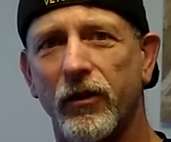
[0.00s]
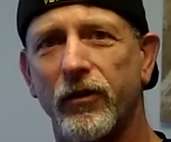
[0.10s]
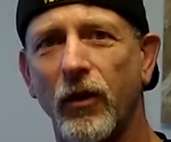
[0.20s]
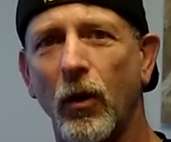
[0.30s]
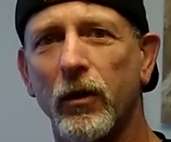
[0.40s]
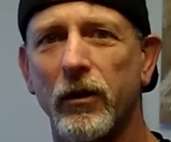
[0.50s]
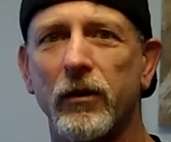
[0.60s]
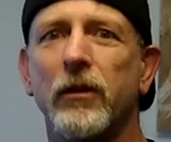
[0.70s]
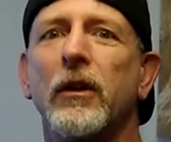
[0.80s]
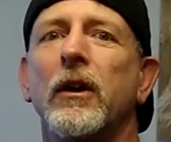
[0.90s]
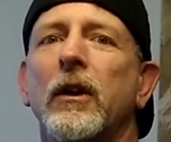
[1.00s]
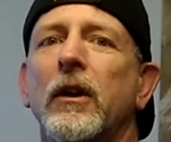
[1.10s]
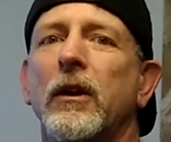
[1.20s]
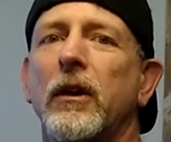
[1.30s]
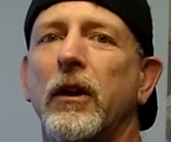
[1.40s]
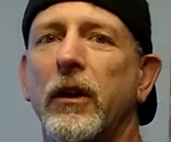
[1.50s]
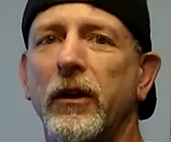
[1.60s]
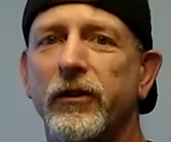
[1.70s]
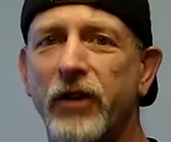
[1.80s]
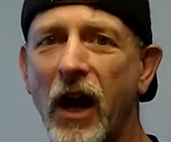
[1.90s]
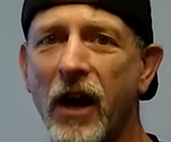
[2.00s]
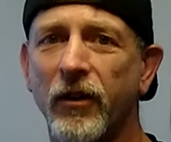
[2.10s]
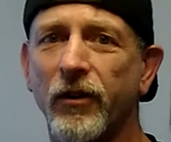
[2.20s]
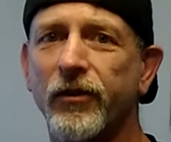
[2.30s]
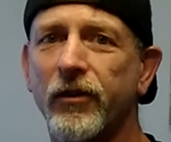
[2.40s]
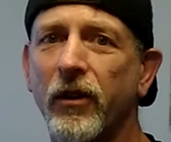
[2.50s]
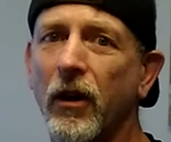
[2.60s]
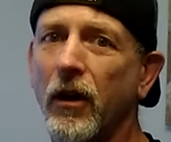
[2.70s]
solar channels